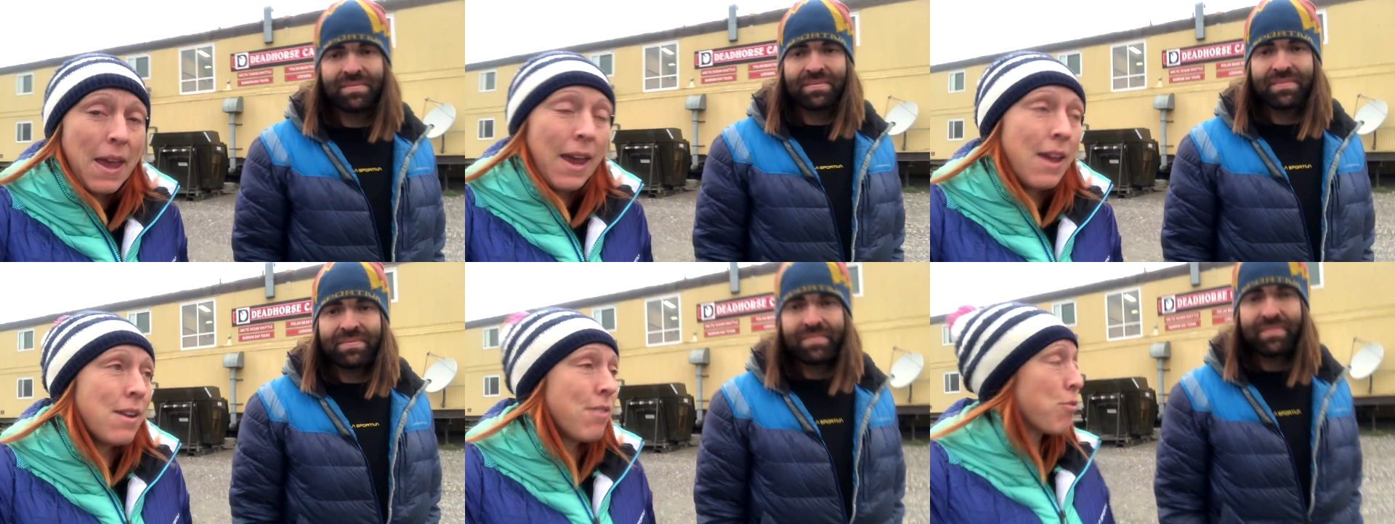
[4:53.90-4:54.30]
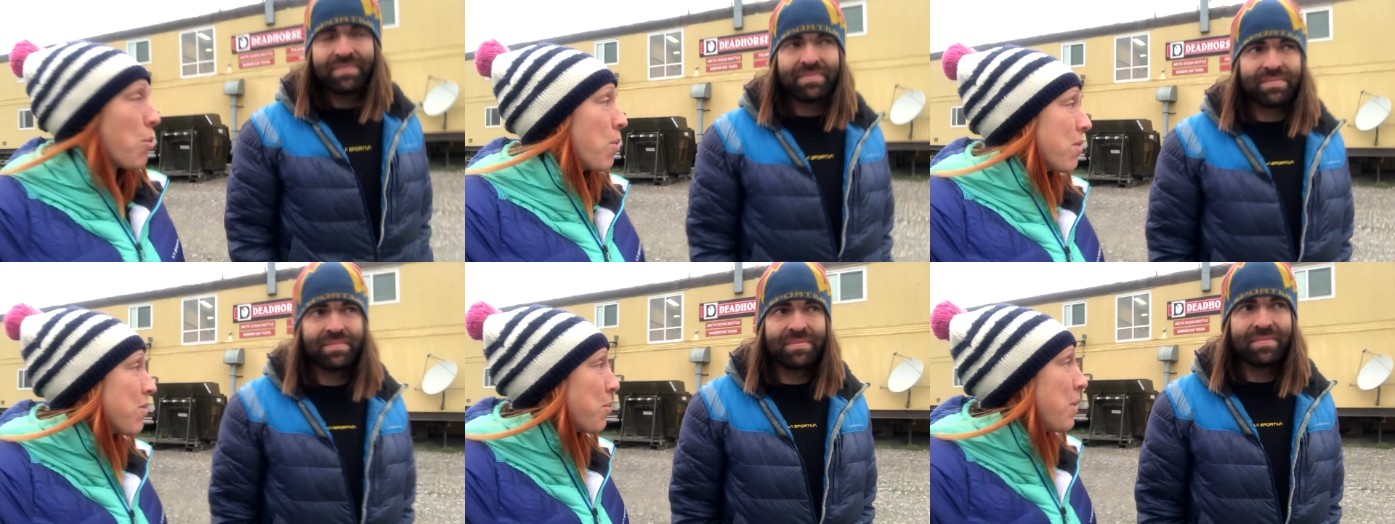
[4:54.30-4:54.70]
Speaker 1: And of
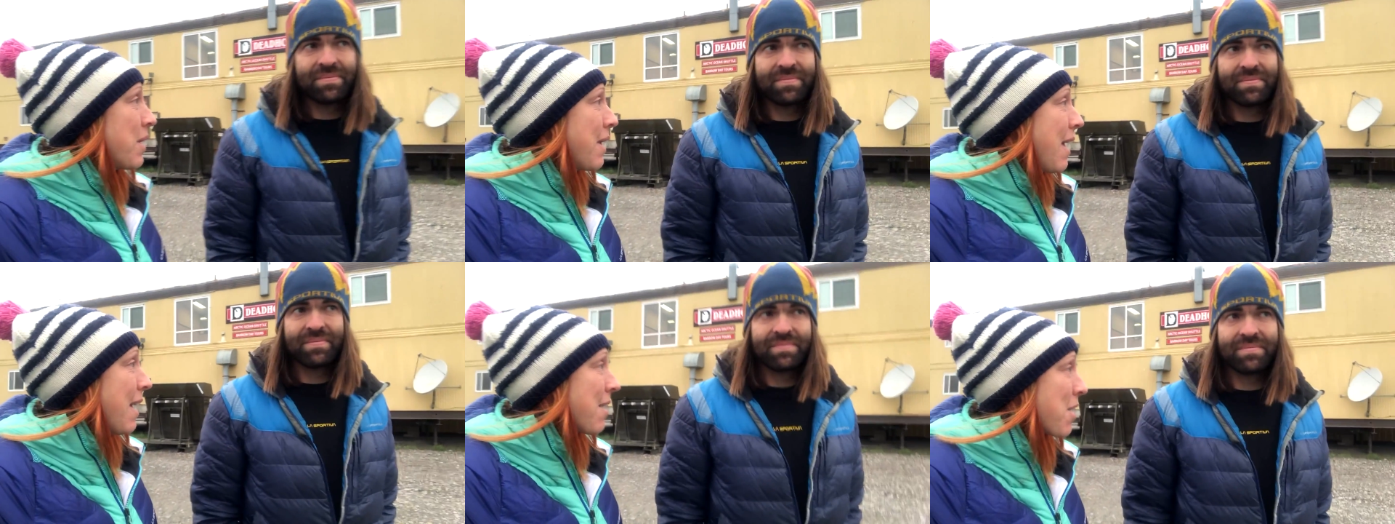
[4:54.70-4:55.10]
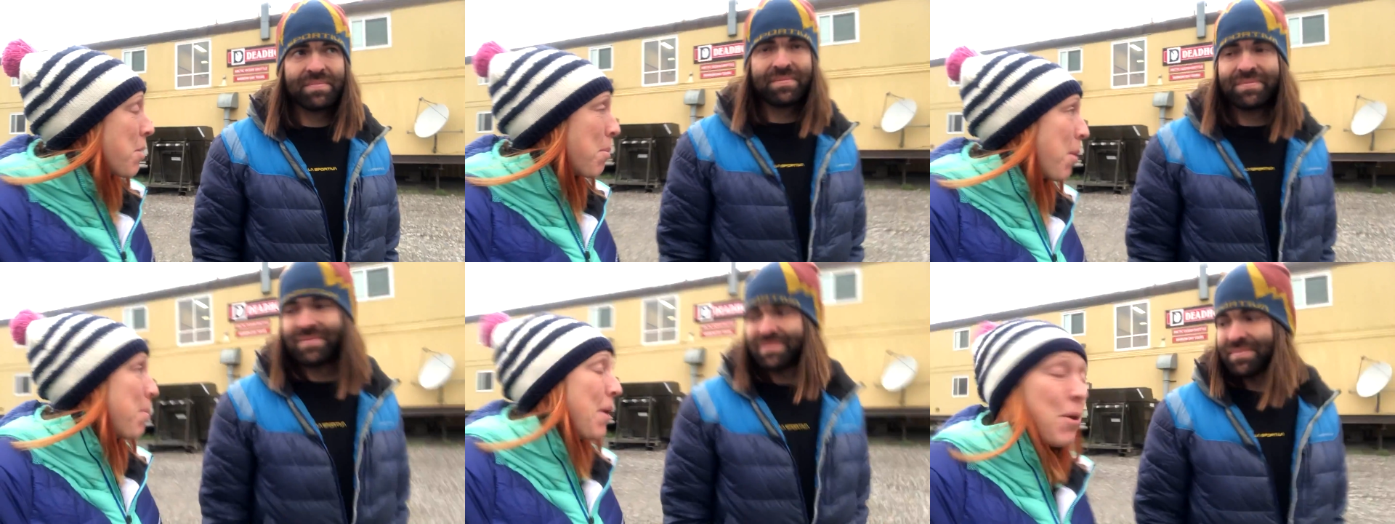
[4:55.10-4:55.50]
course, we can't
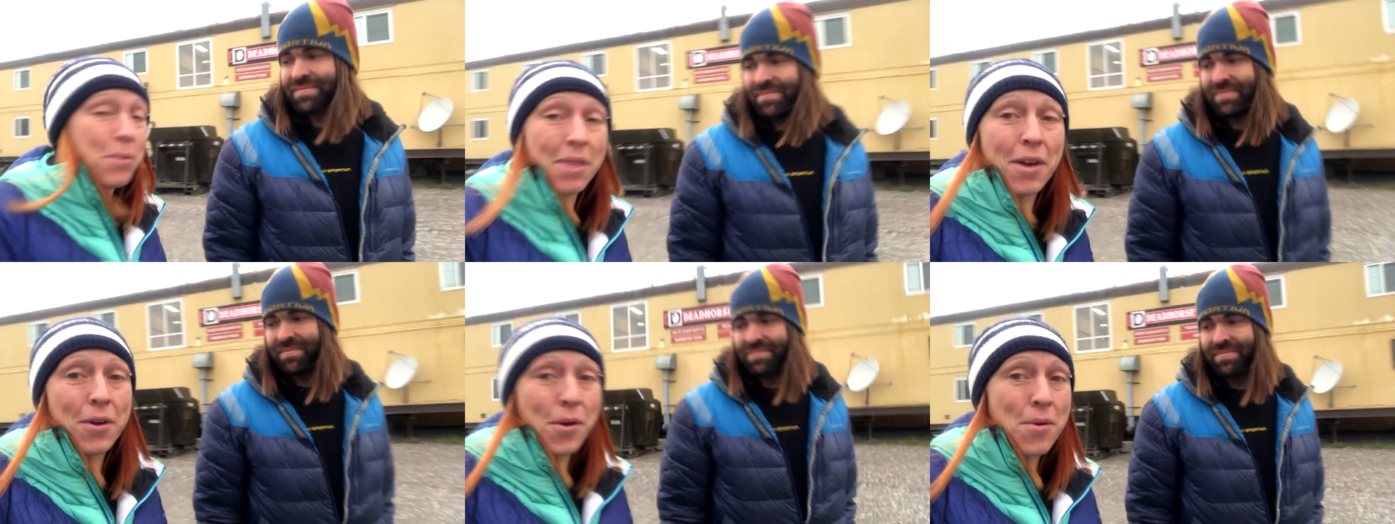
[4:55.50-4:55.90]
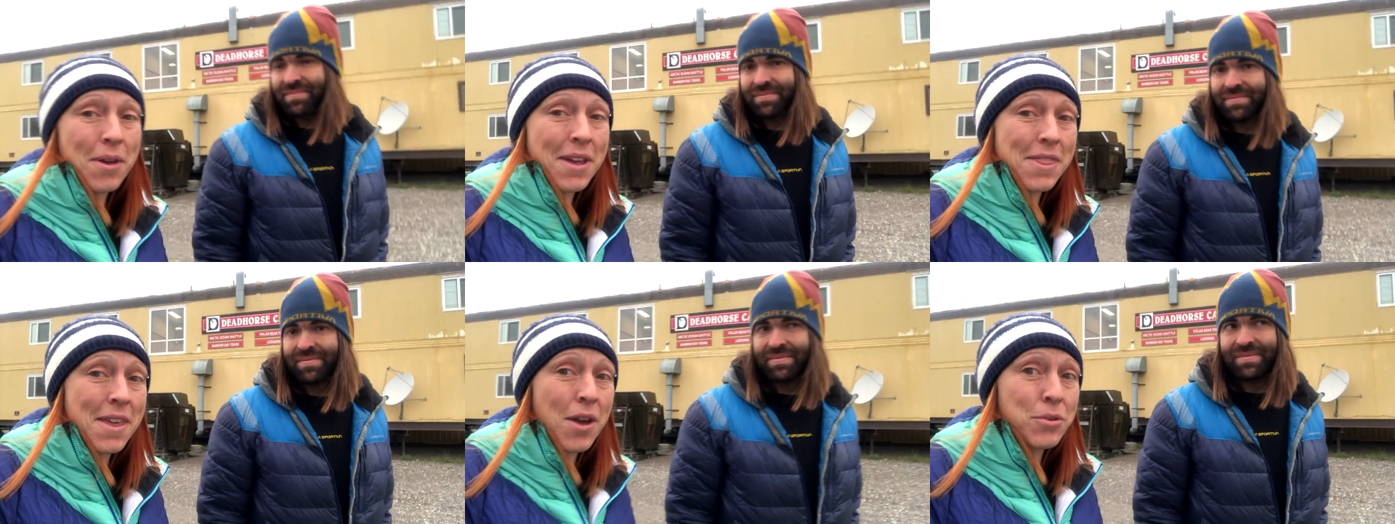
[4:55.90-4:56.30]
come up here without
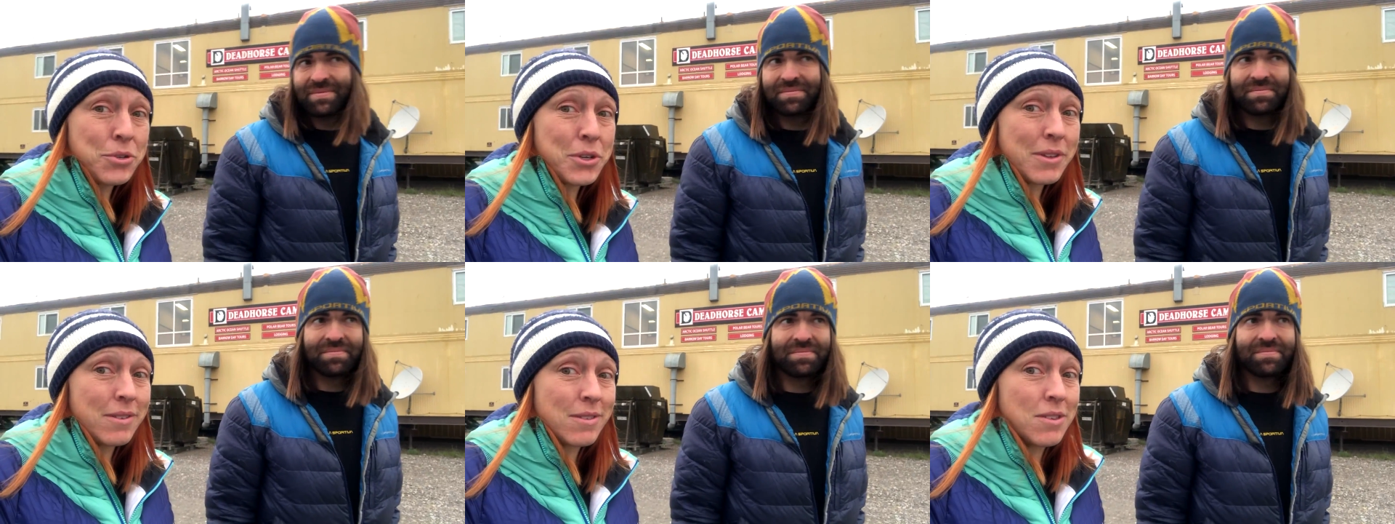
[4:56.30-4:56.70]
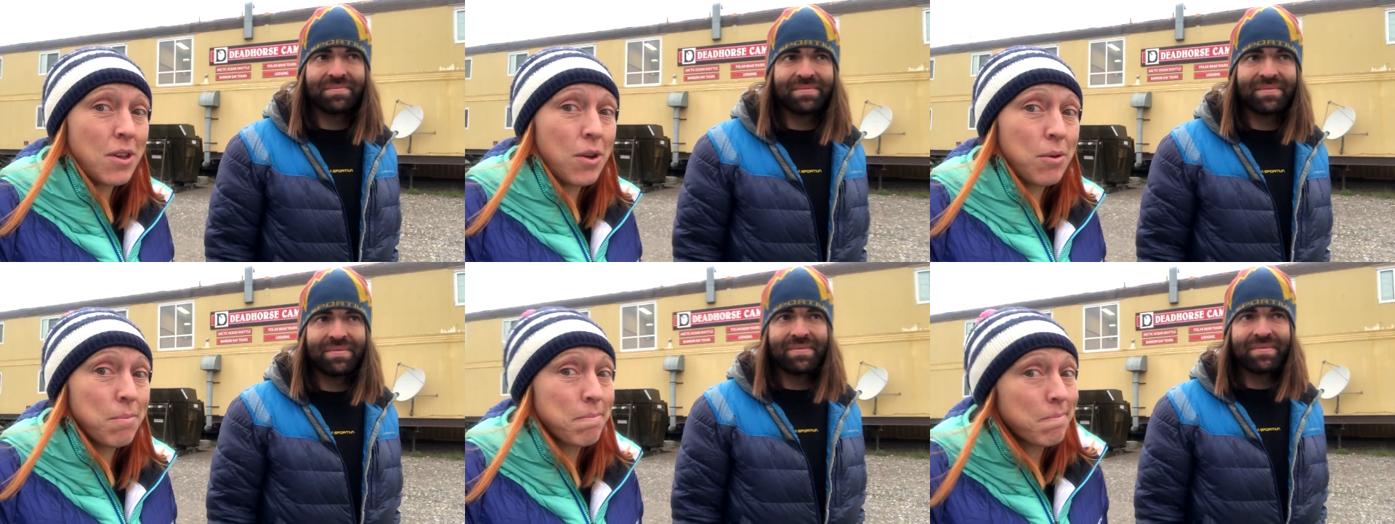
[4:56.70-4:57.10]
going in the ocean,
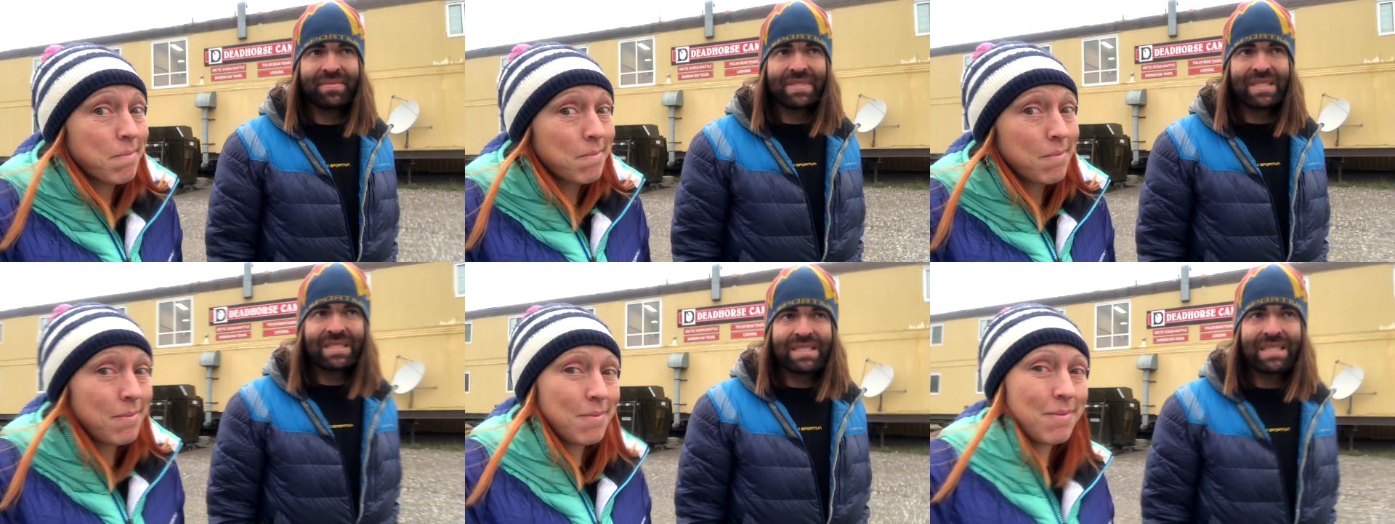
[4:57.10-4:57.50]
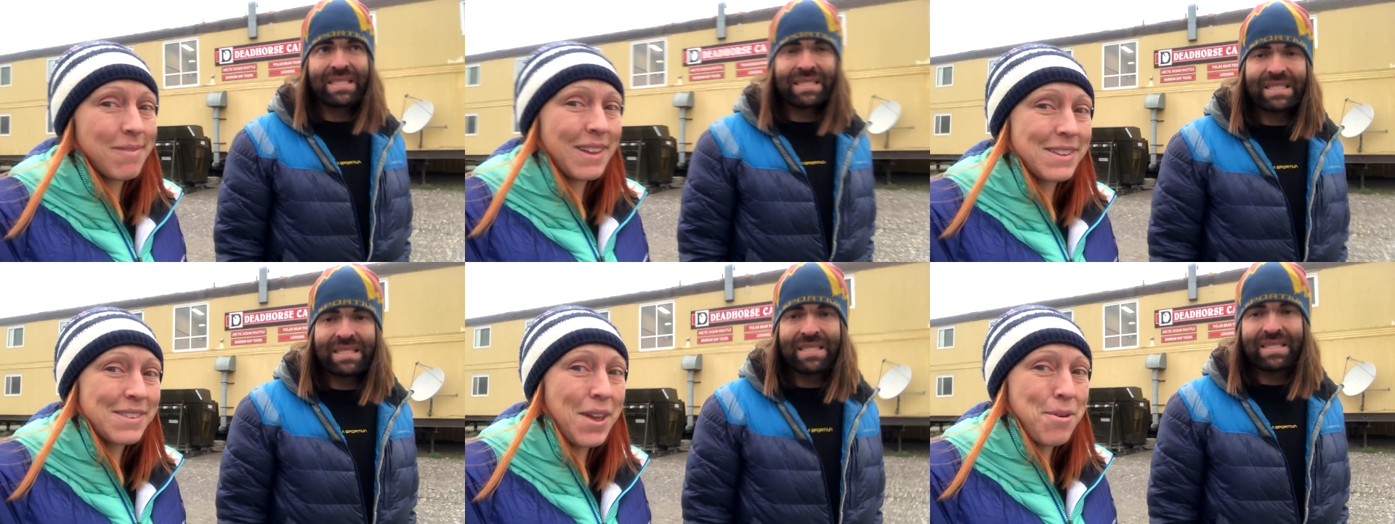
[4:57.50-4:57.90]
so
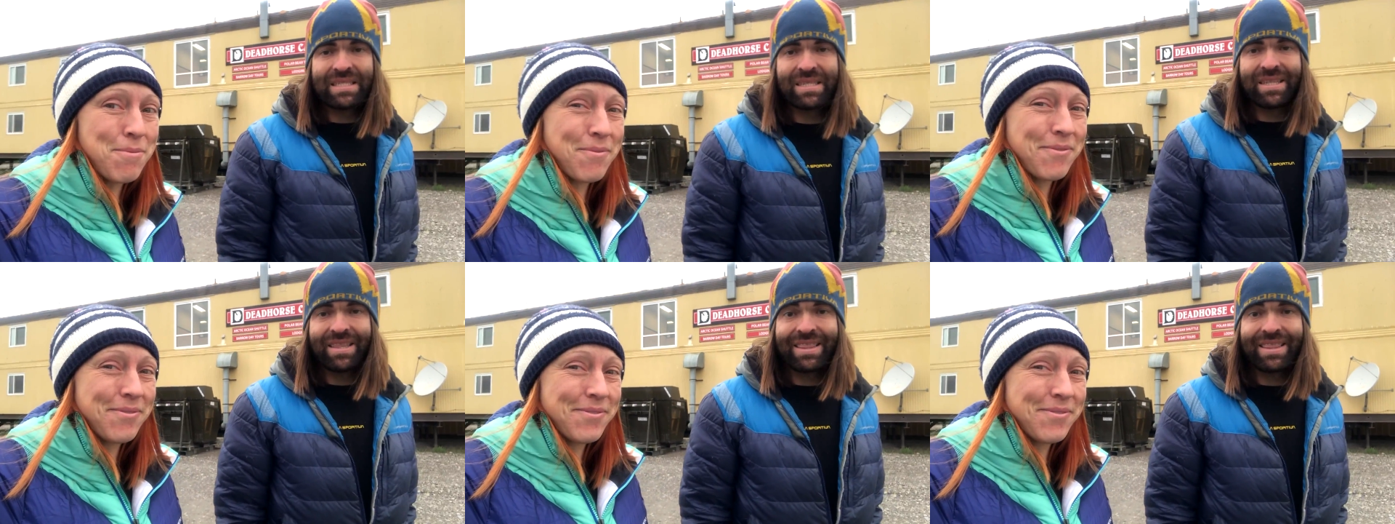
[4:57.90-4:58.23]
let's go.